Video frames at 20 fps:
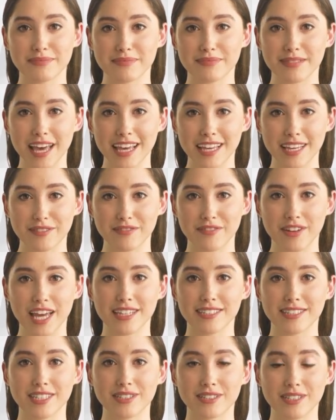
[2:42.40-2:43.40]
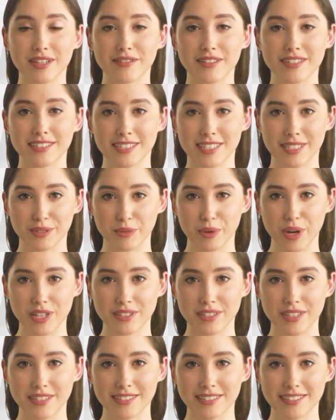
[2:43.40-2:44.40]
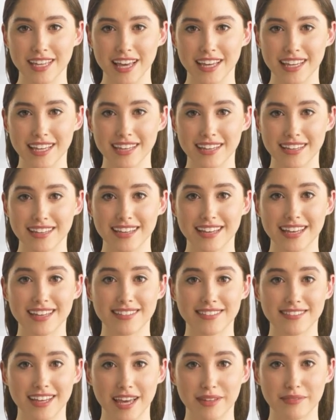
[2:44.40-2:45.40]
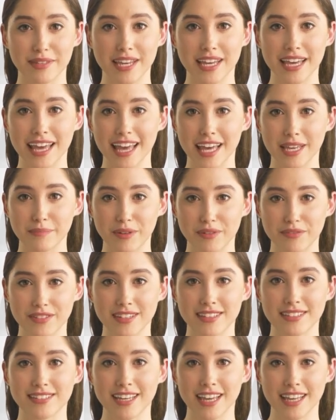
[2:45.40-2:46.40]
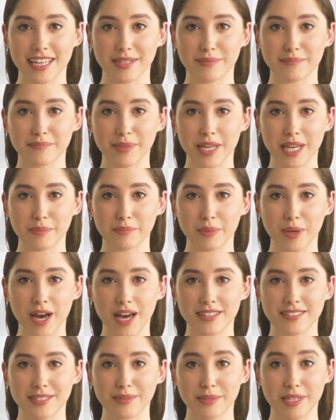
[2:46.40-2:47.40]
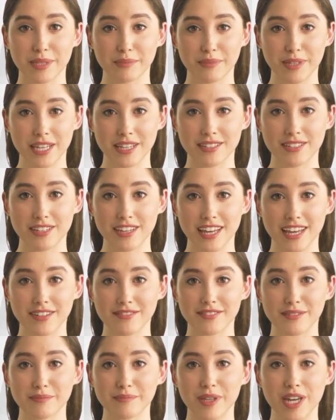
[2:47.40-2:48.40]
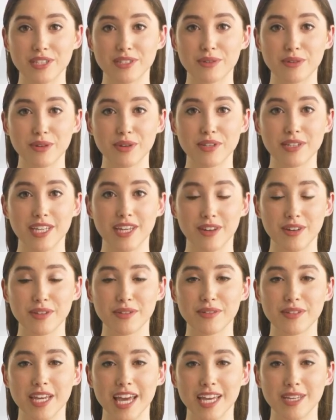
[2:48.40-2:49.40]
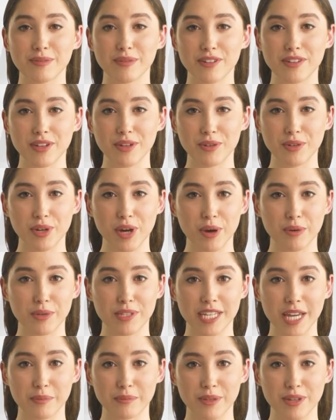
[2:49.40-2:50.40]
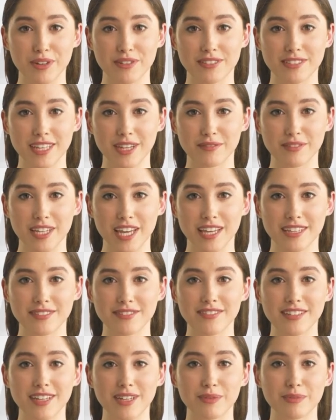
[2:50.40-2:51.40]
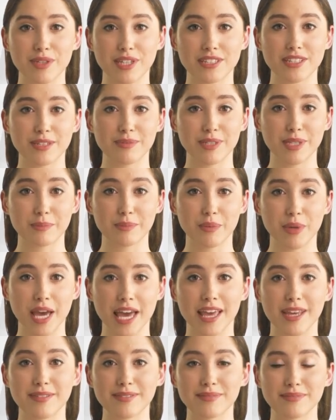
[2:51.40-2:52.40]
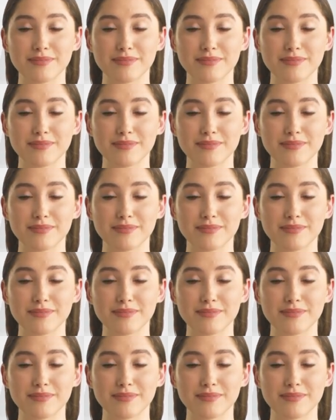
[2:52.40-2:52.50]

An advantage of a sequential study is that the aim of the study may possibly be achieved much earlier and with a lower number of subjects than originally planned.